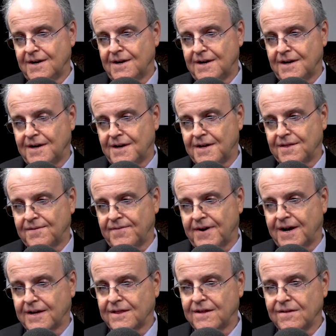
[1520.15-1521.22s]
the
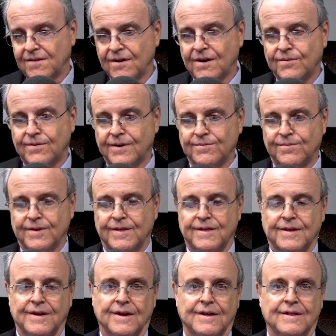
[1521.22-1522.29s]
fact that no one would
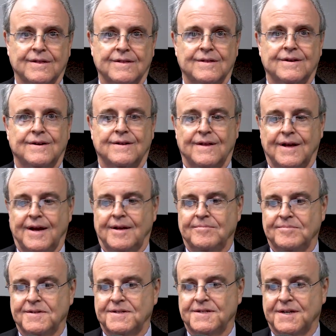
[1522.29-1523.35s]
think that a land
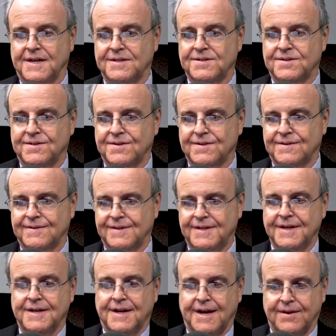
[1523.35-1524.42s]
possessor
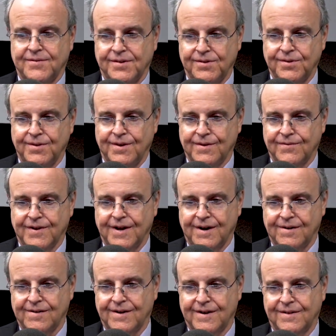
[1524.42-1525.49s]
did have a duty of
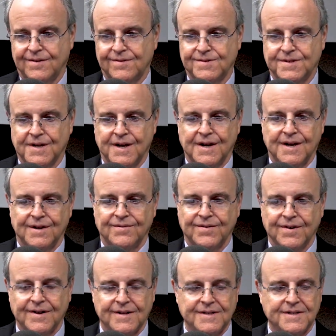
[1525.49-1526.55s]
care to others for
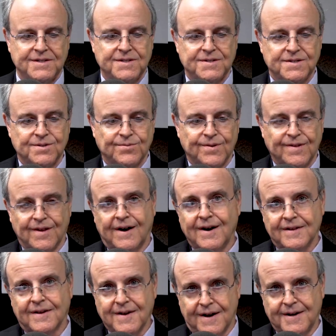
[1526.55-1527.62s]
conditions that were
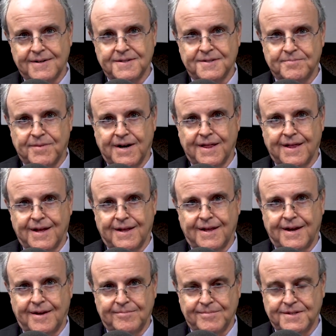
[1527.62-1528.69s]
not caused by that
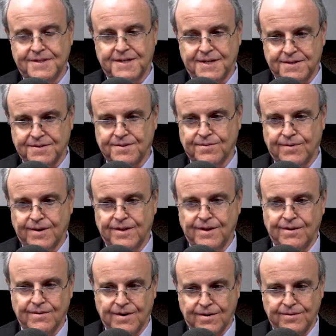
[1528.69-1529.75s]
land possessor, whether
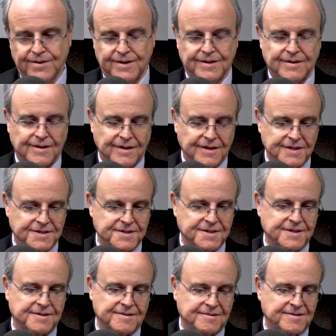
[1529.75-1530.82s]
you own it, lease
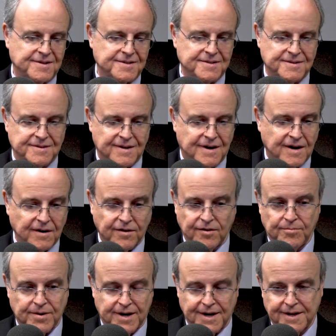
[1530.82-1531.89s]
it, or just
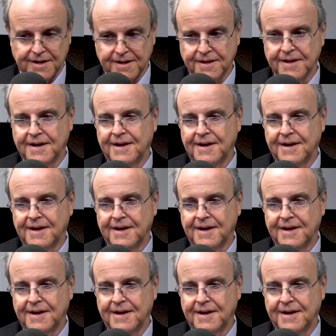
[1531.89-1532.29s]
occupied it,